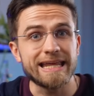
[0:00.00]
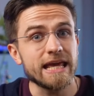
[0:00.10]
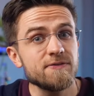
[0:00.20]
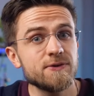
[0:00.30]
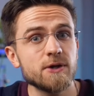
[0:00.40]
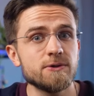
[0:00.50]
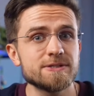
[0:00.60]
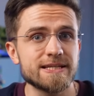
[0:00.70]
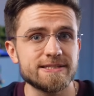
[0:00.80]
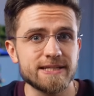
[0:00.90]
And if you
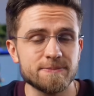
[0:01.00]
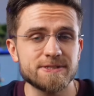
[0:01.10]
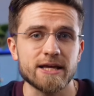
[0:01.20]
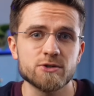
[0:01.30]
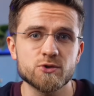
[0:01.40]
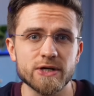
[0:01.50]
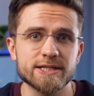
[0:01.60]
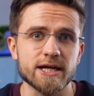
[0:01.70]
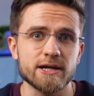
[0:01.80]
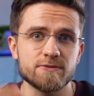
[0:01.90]
use the tips and
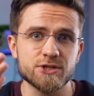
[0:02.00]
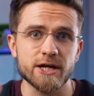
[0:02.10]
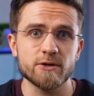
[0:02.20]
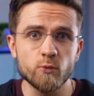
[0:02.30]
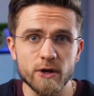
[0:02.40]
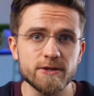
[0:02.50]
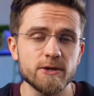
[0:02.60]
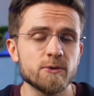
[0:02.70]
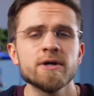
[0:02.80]
tricks I've shared with you,